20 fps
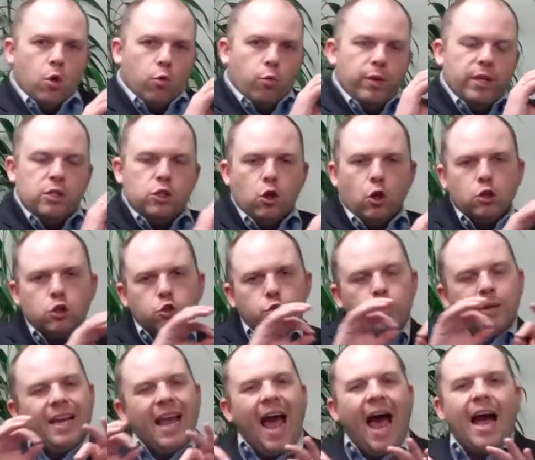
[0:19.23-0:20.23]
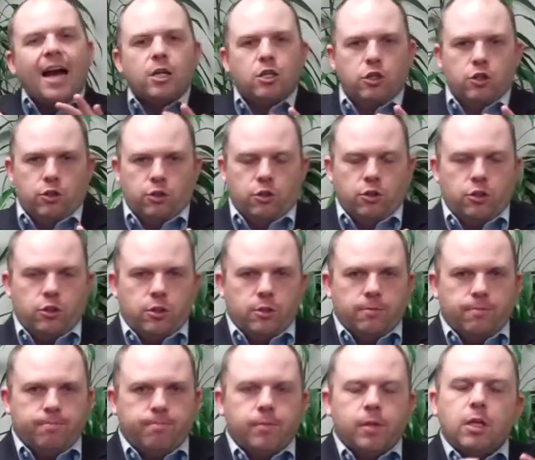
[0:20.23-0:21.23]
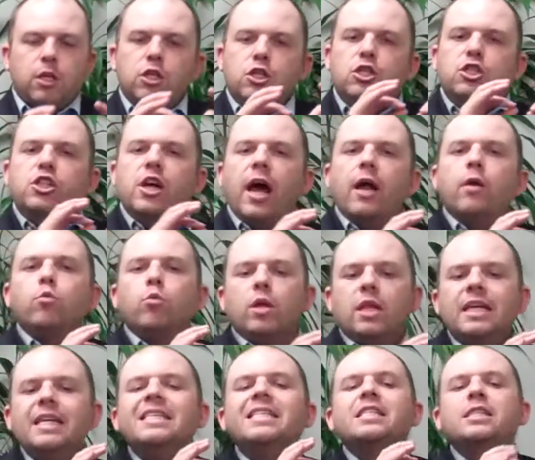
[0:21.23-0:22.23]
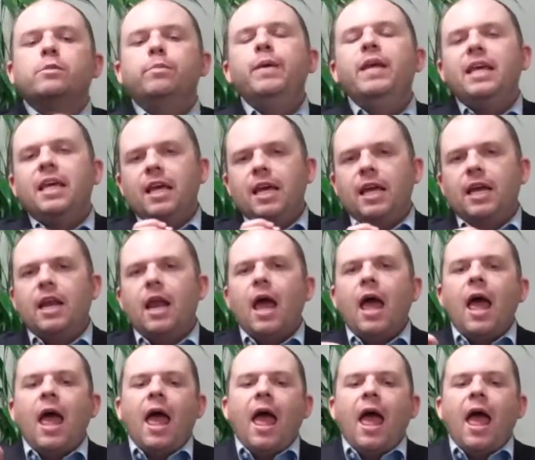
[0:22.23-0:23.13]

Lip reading: Results reactors, generally speaking,